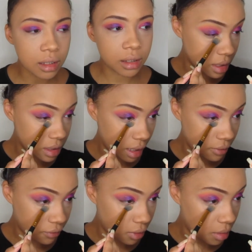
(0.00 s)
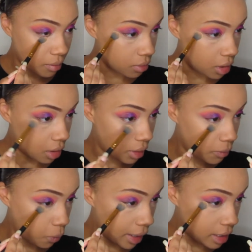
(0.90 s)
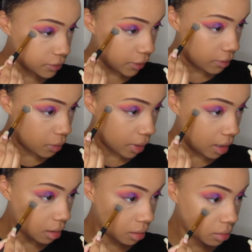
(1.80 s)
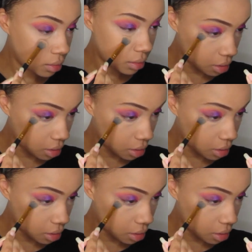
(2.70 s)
aside from, you know, it wears very well.